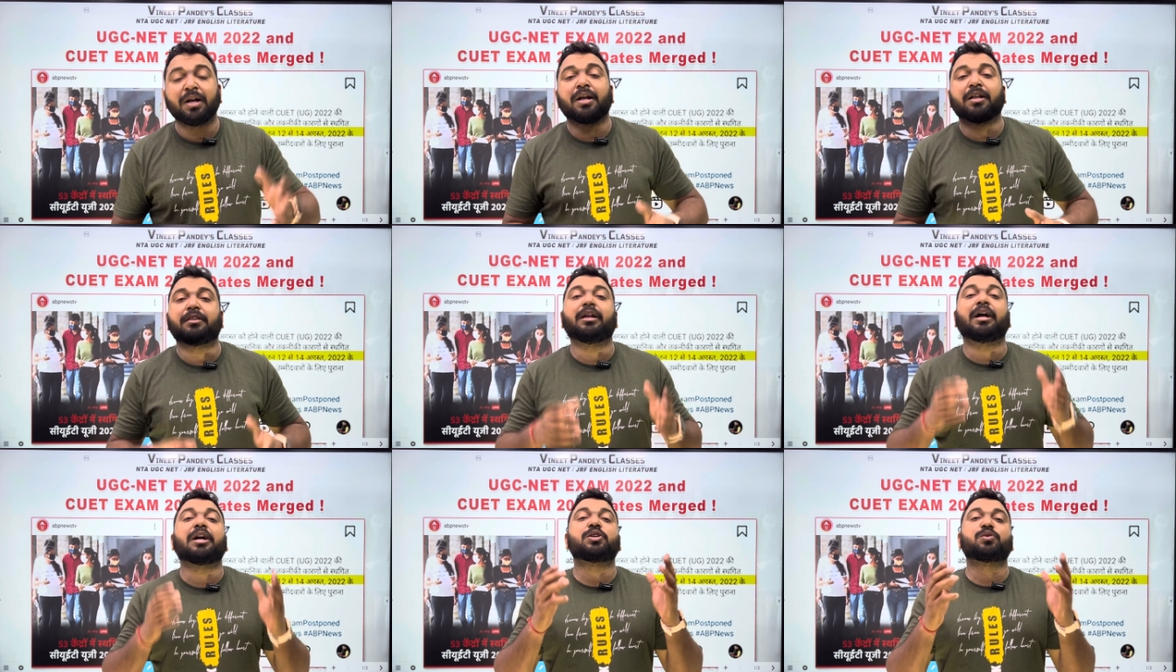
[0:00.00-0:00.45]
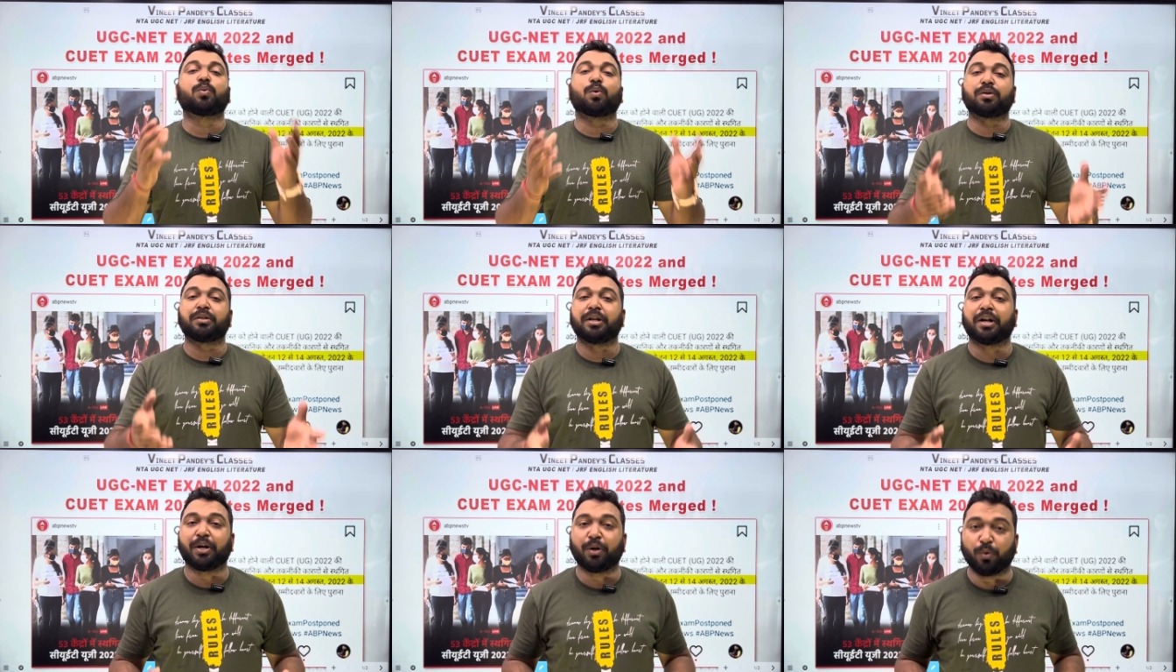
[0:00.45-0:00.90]
That's what
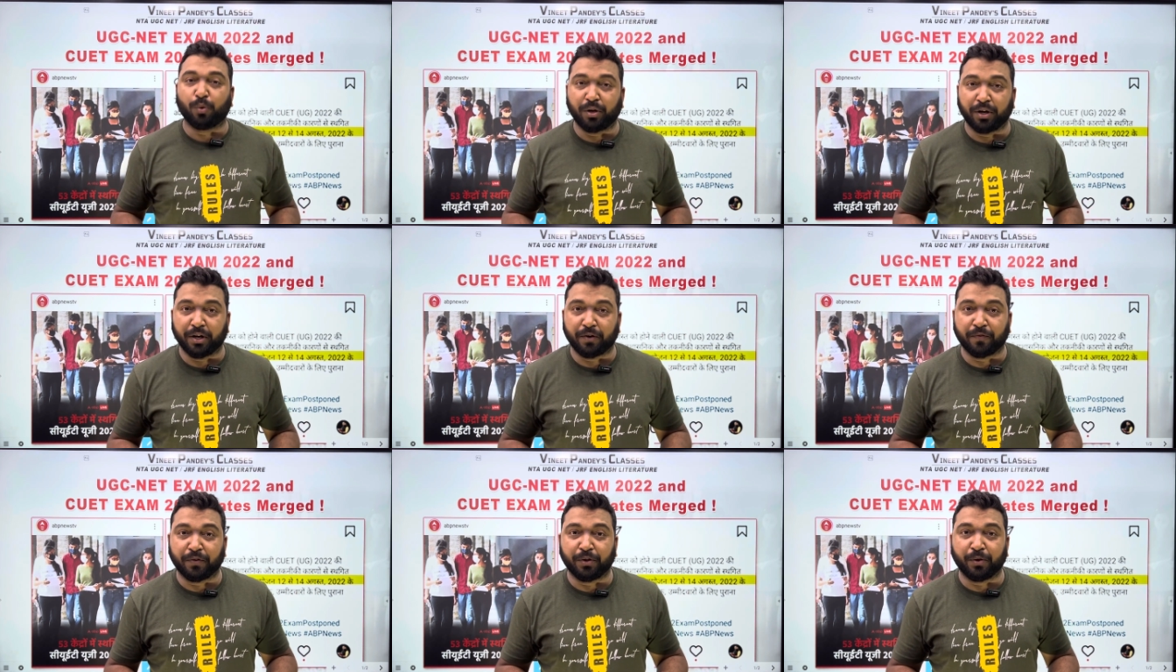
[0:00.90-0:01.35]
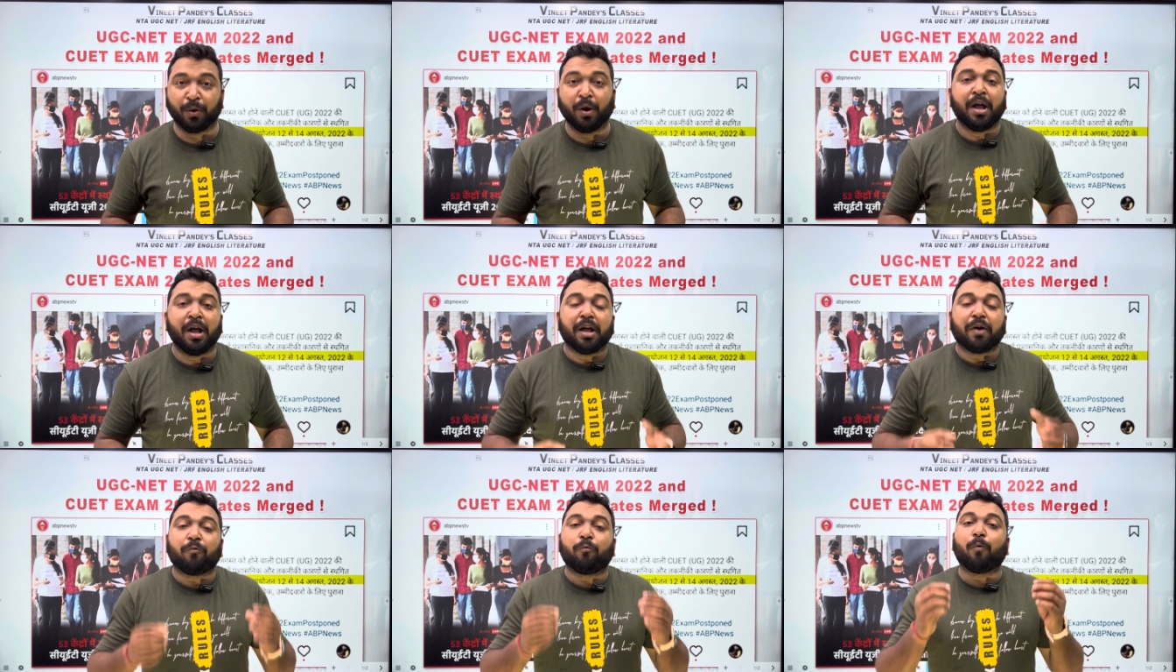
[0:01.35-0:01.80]
they are doing it with you.
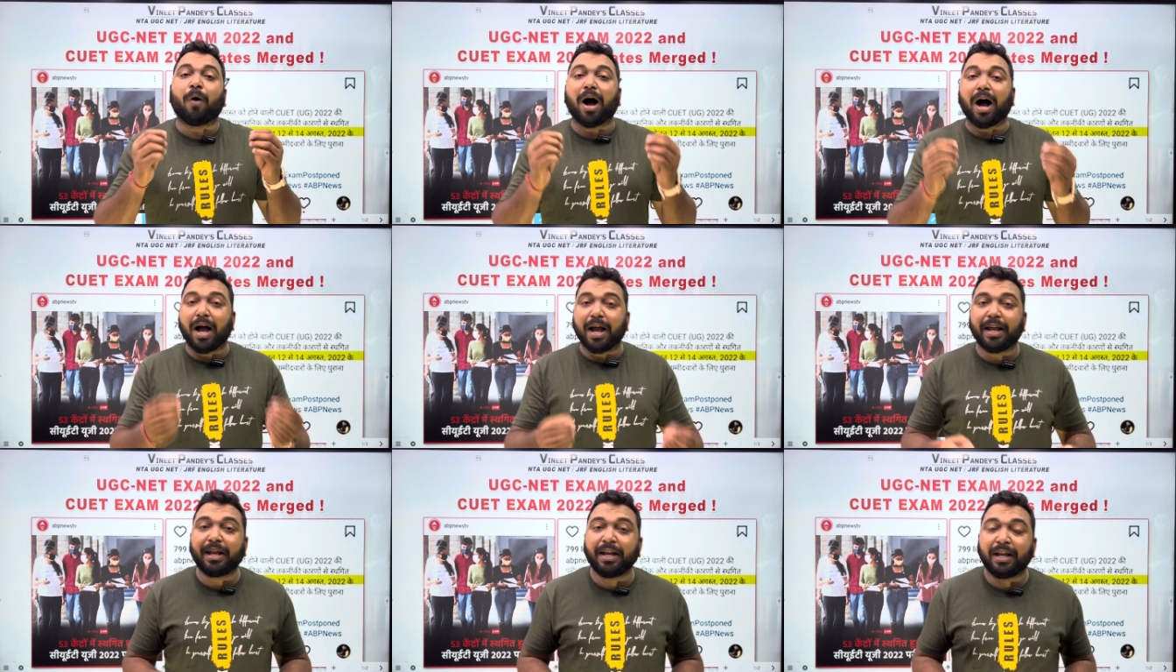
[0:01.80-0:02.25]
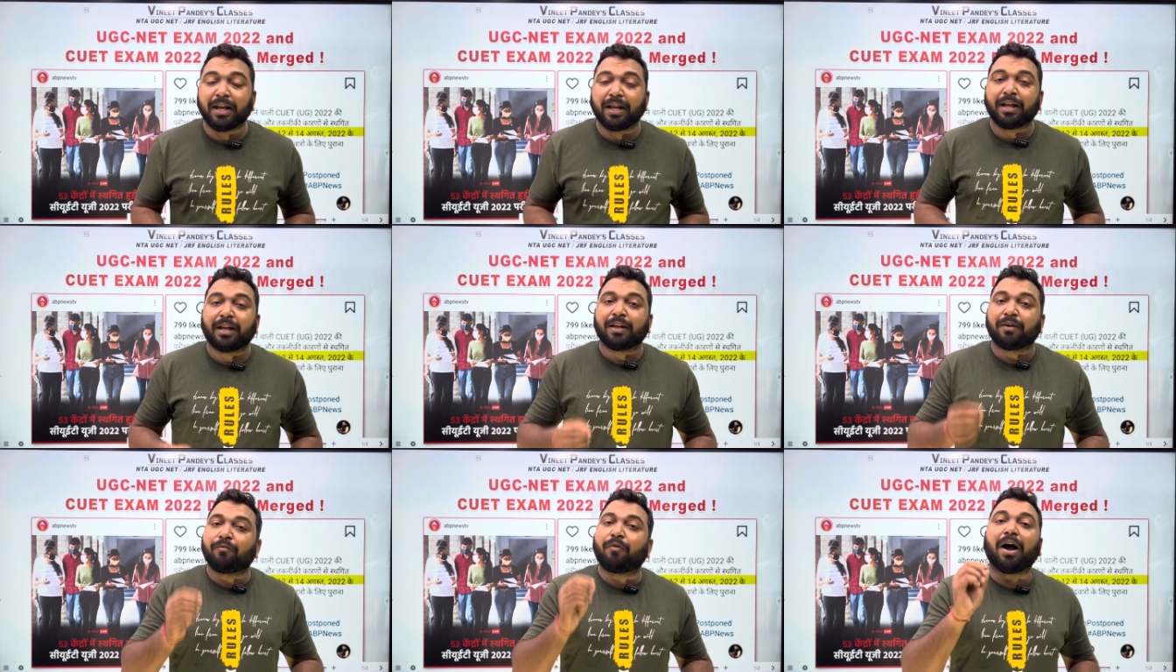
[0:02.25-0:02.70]
Why
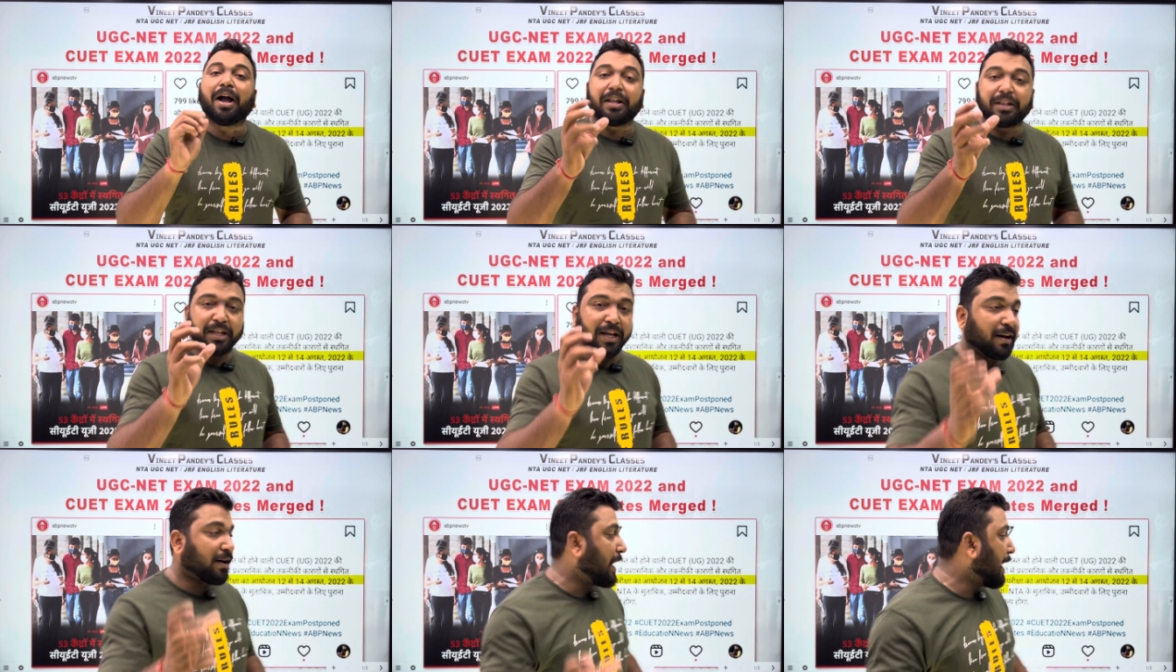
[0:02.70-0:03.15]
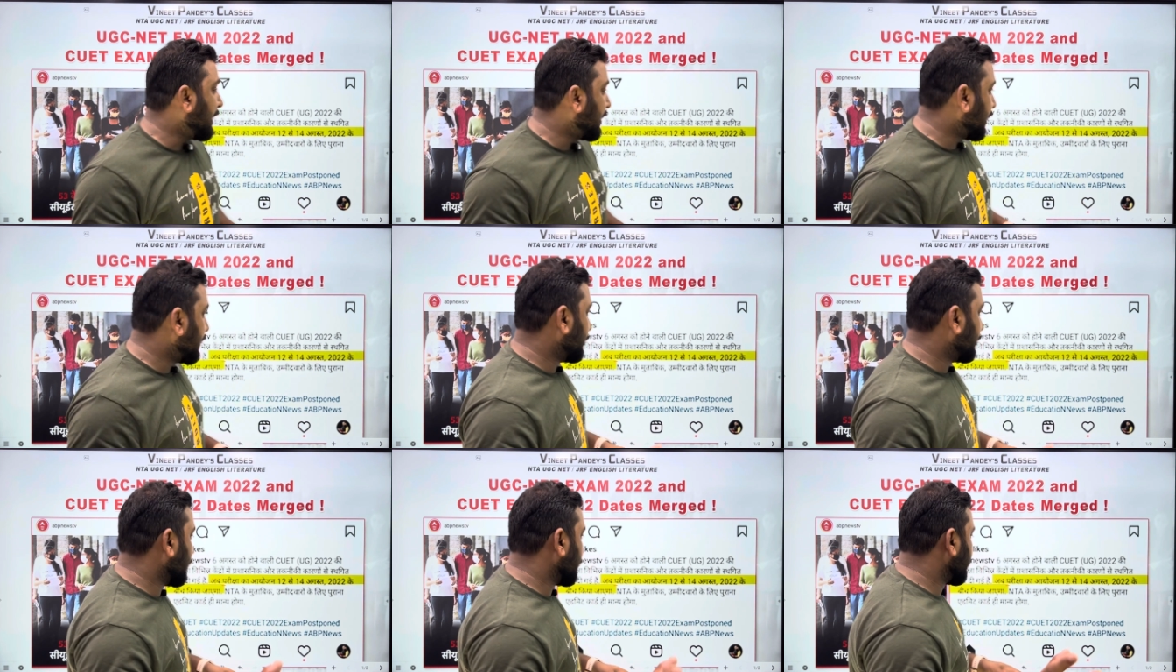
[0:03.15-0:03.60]
they are
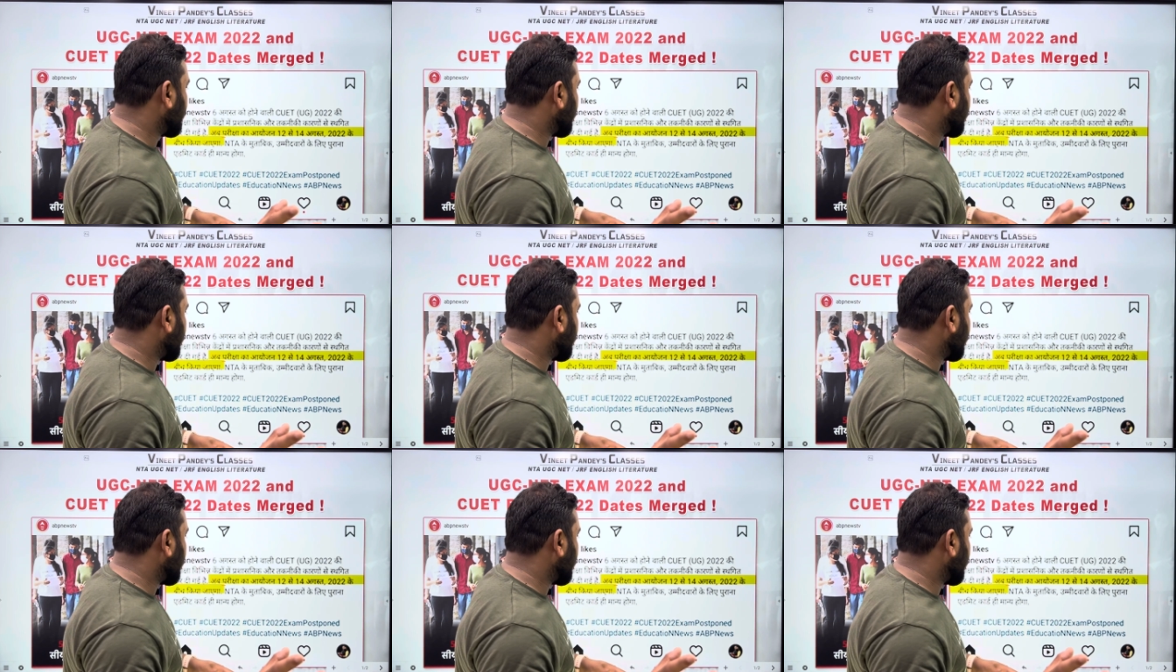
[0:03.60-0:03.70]
writing this